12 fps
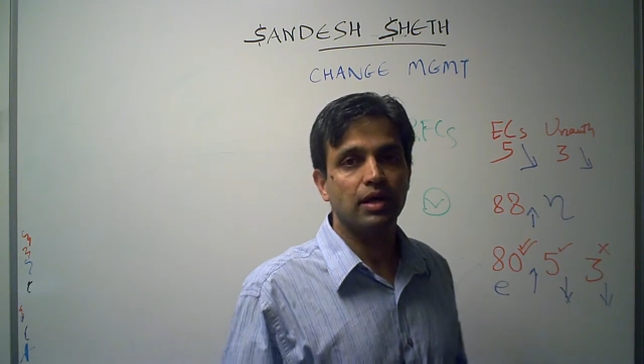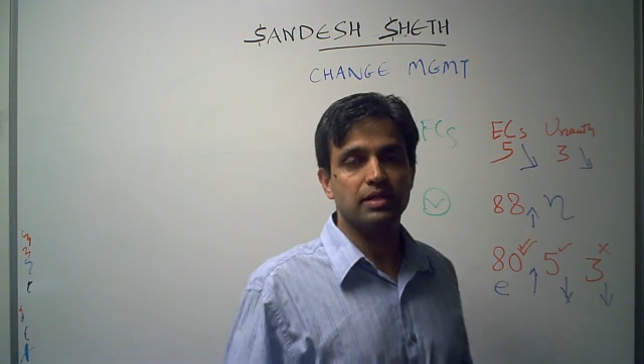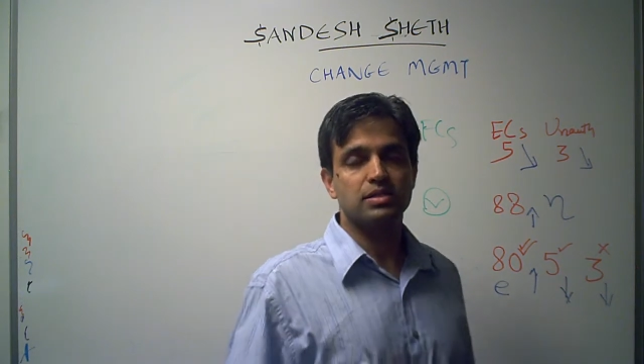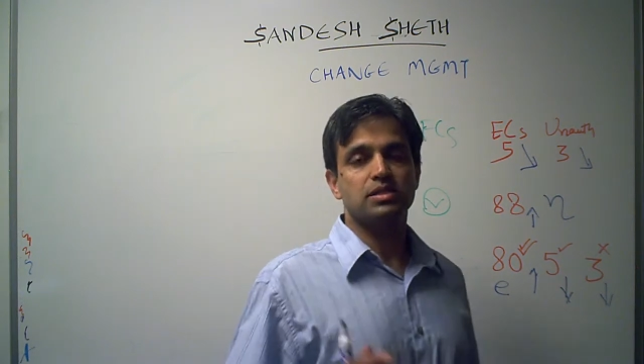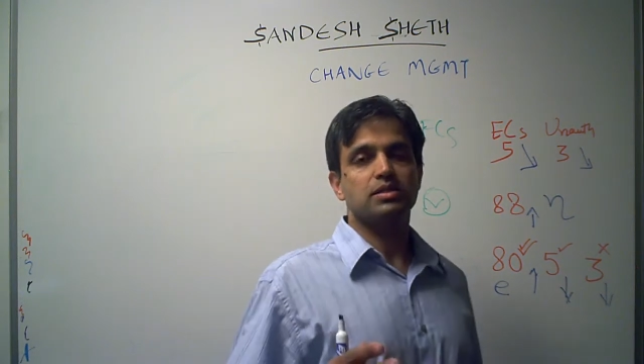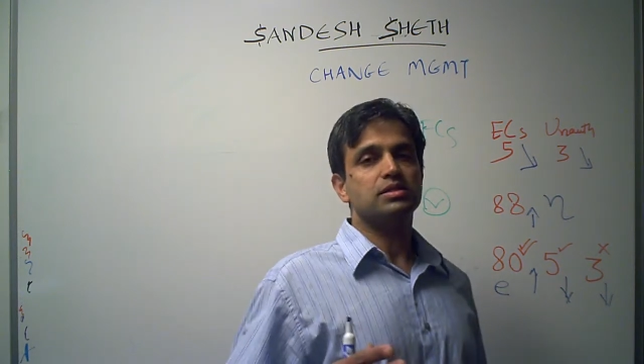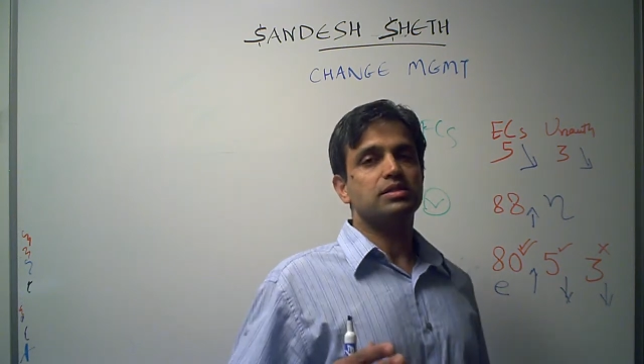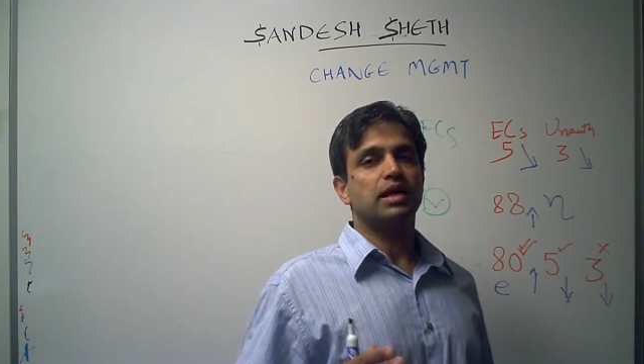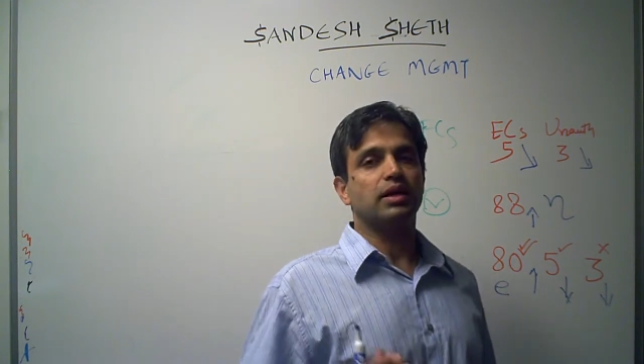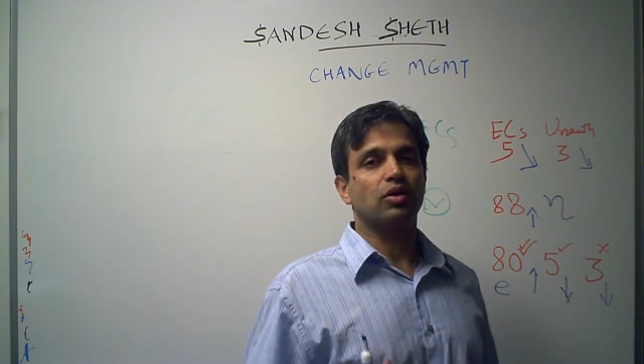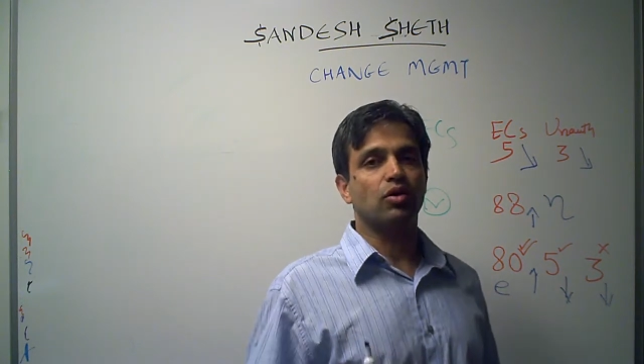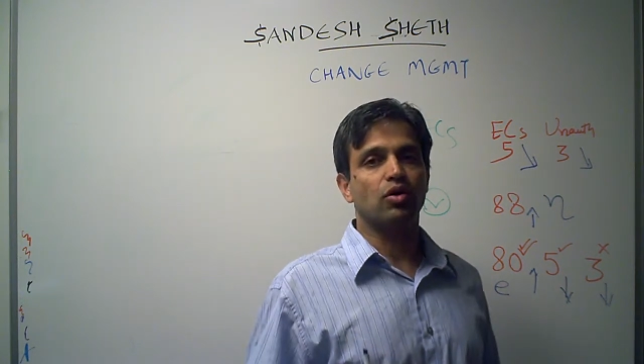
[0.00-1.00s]
incidents
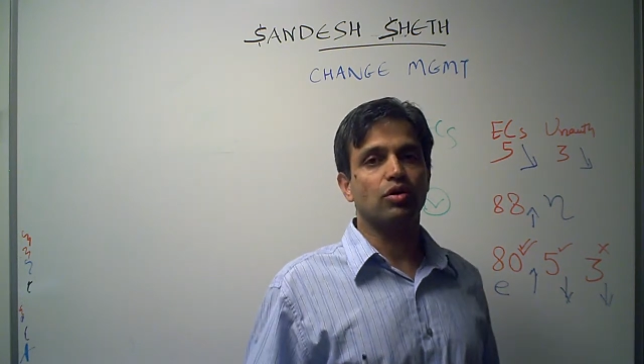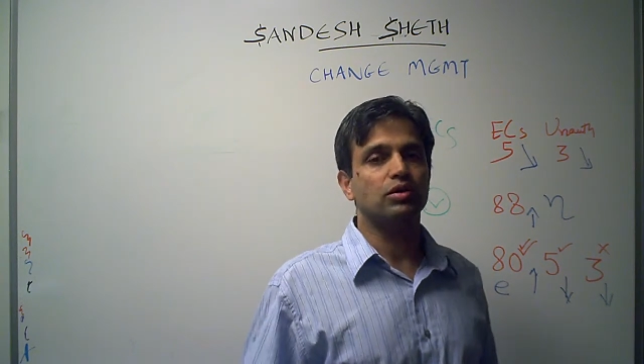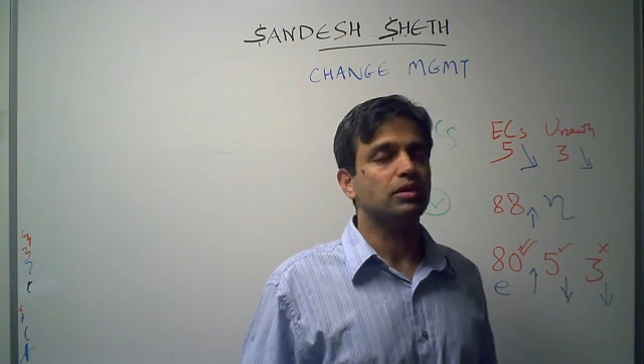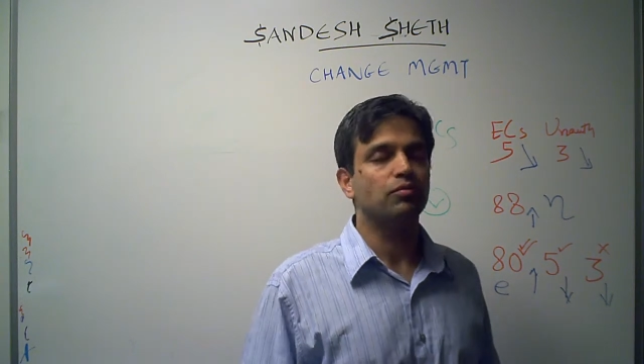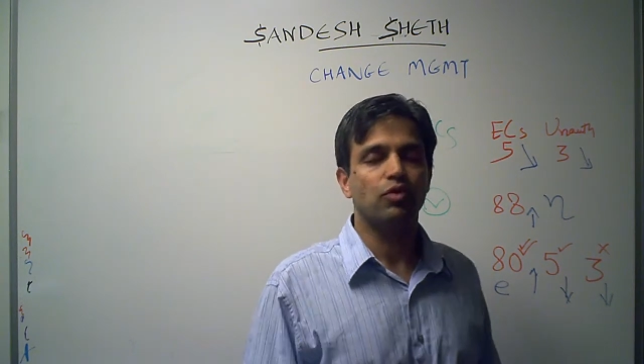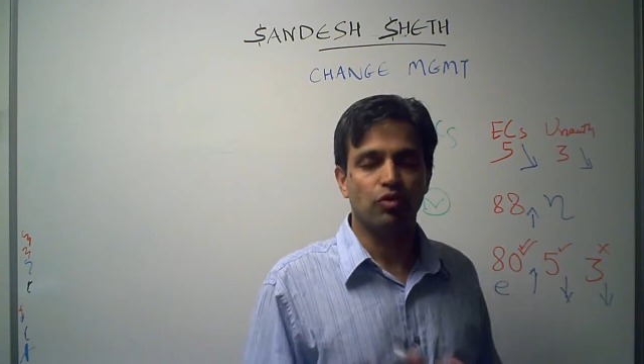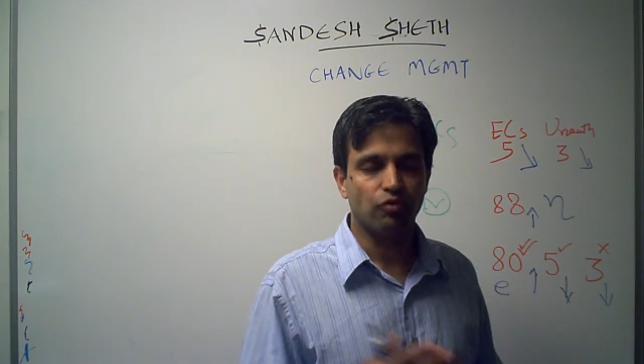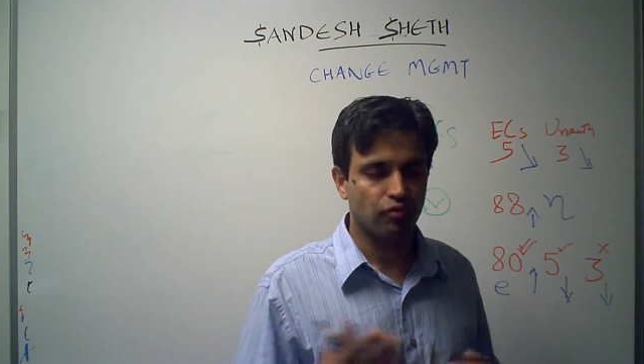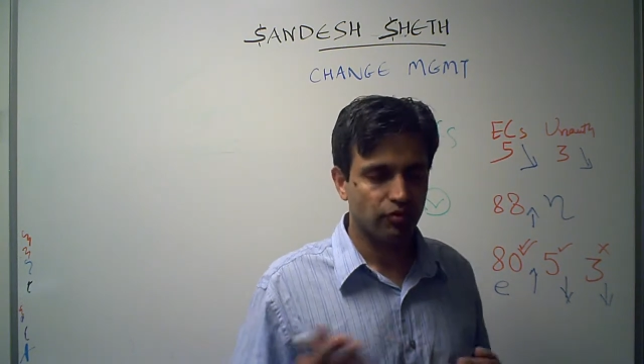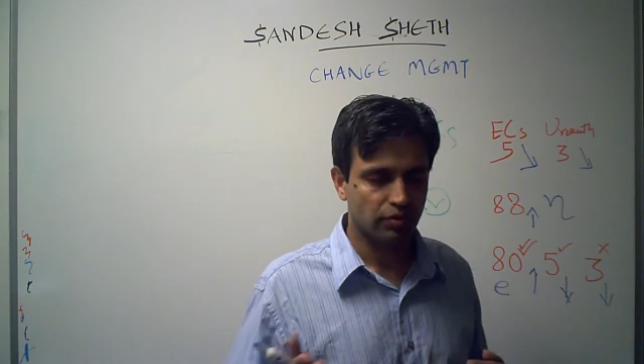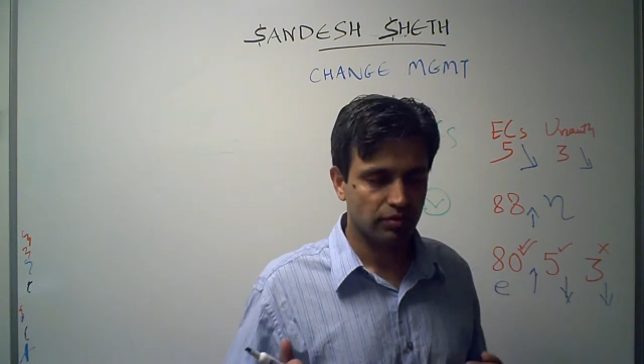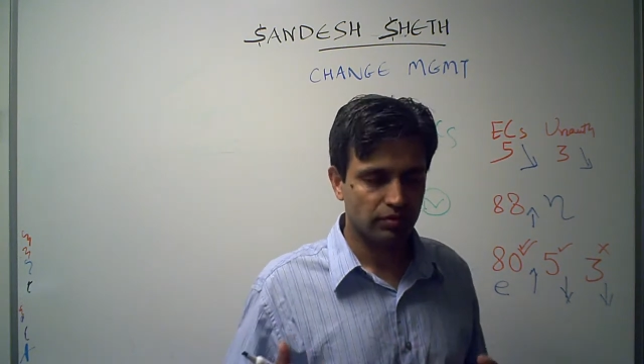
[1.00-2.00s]
that number of
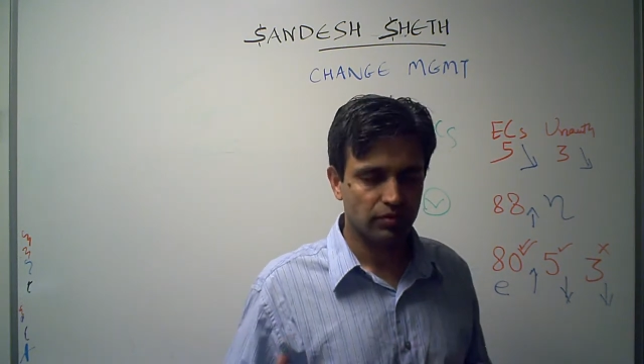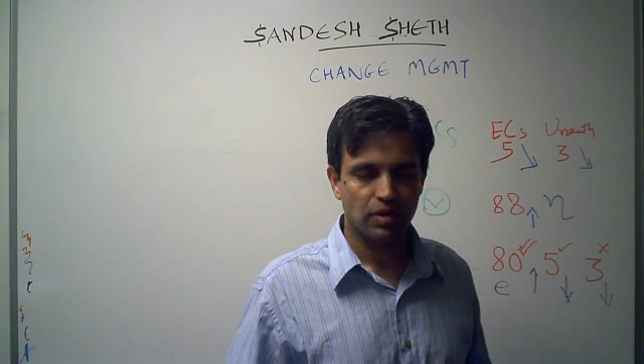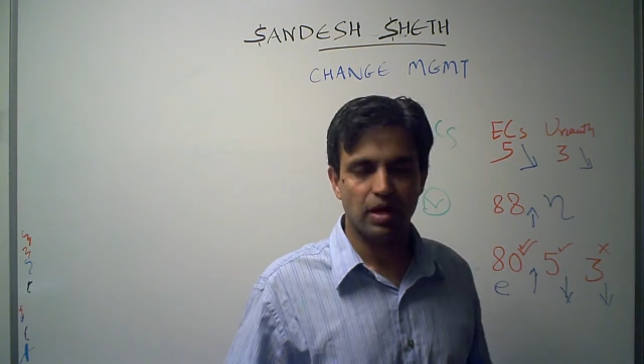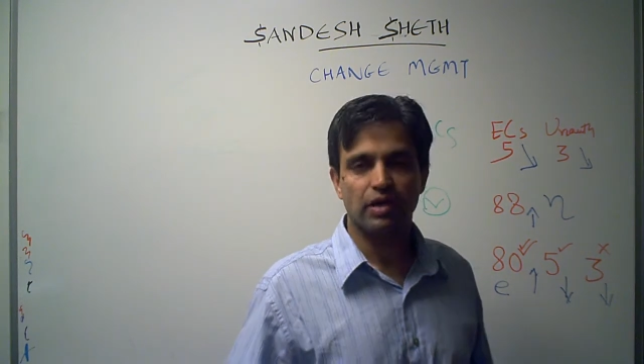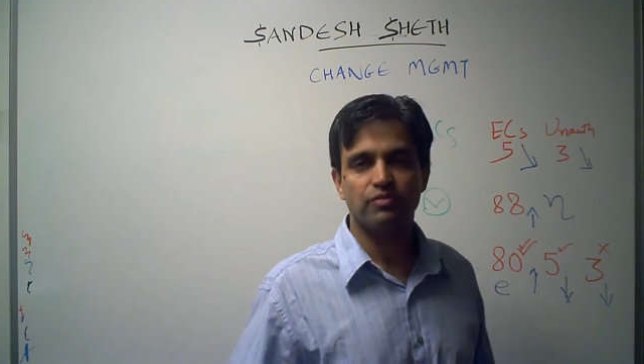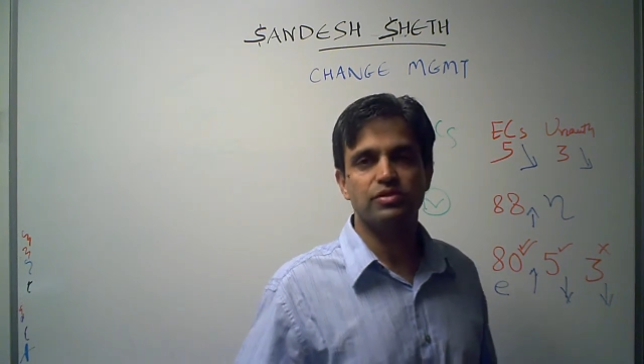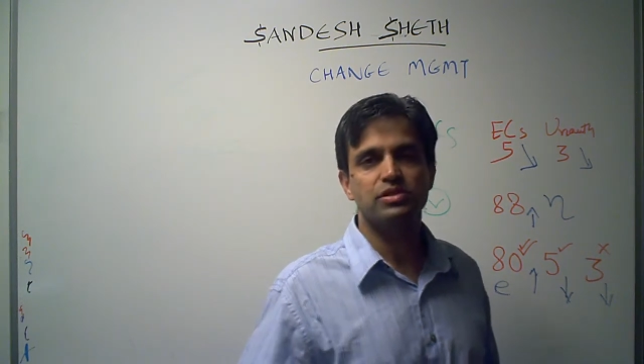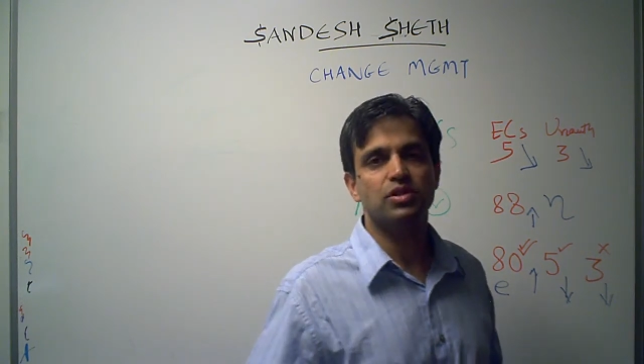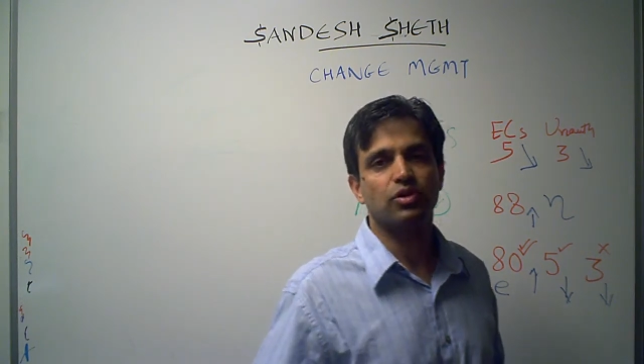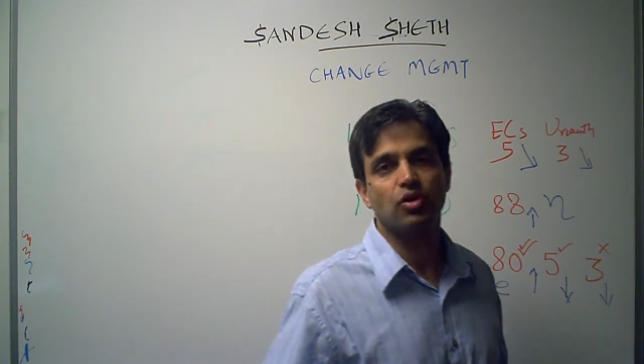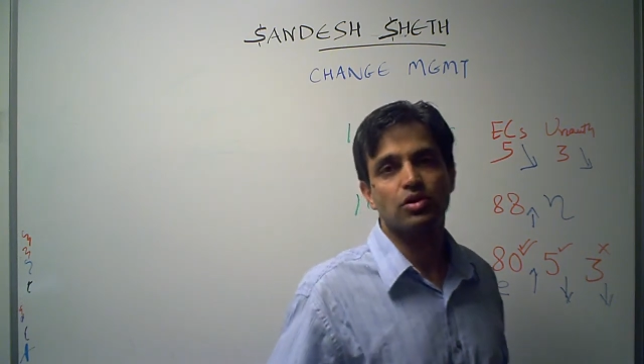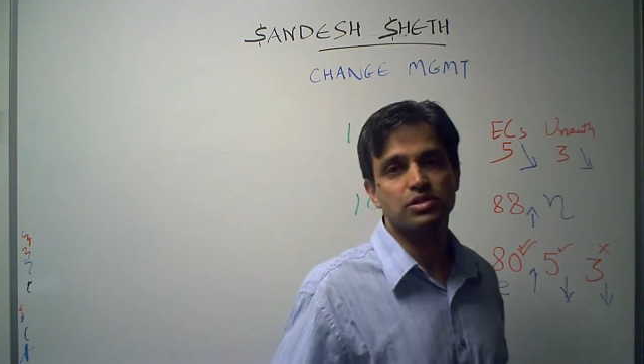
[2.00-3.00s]
RFCs
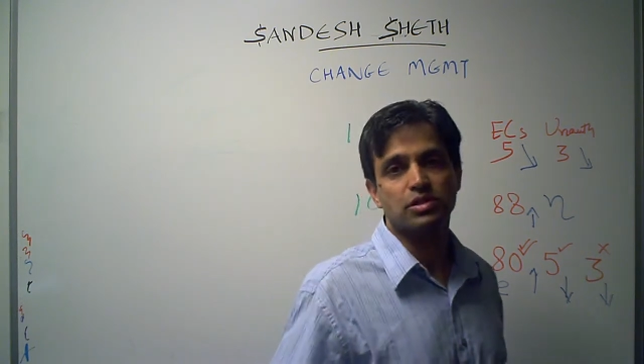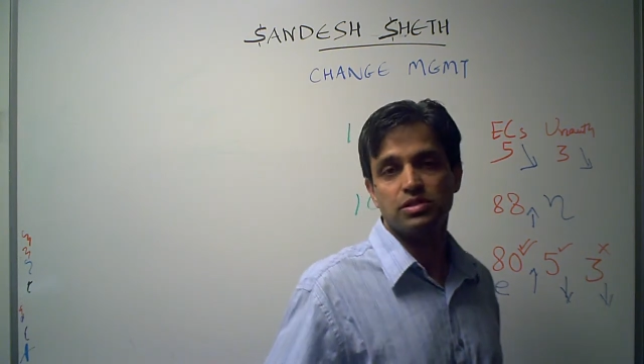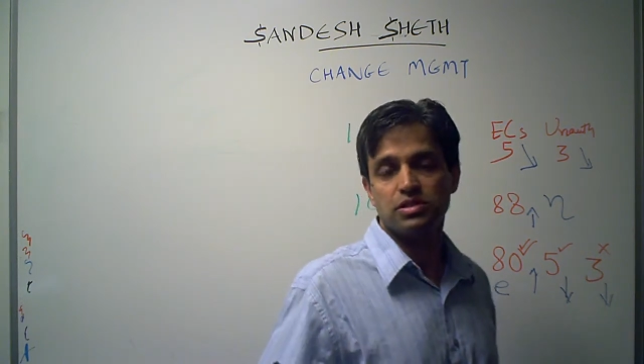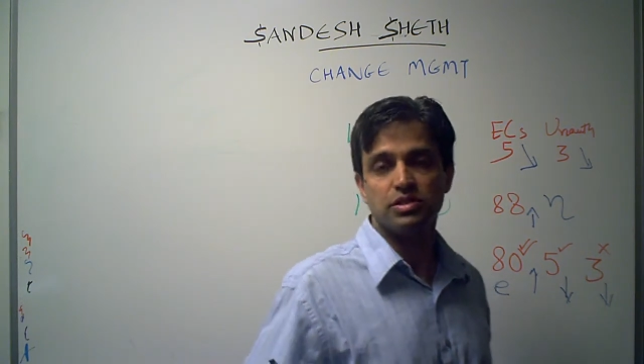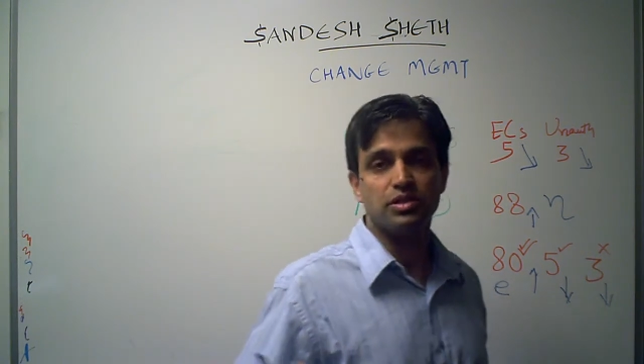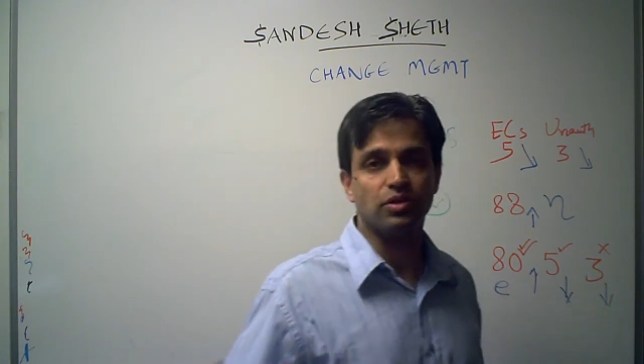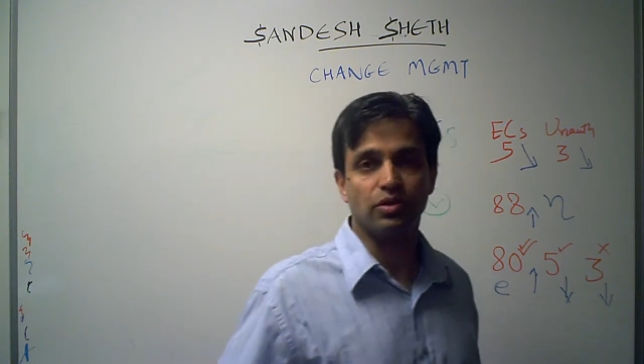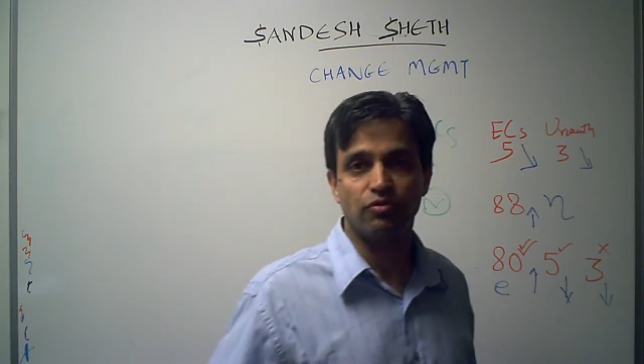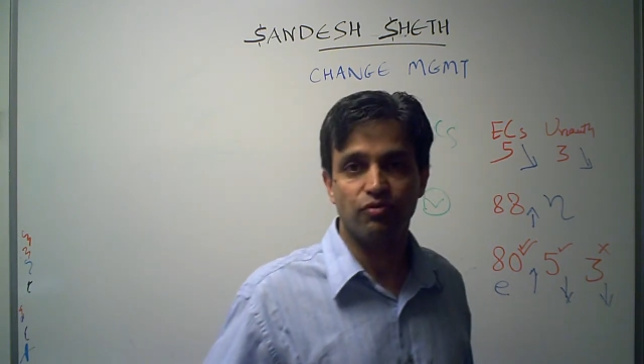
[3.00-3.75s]
that caused an incident to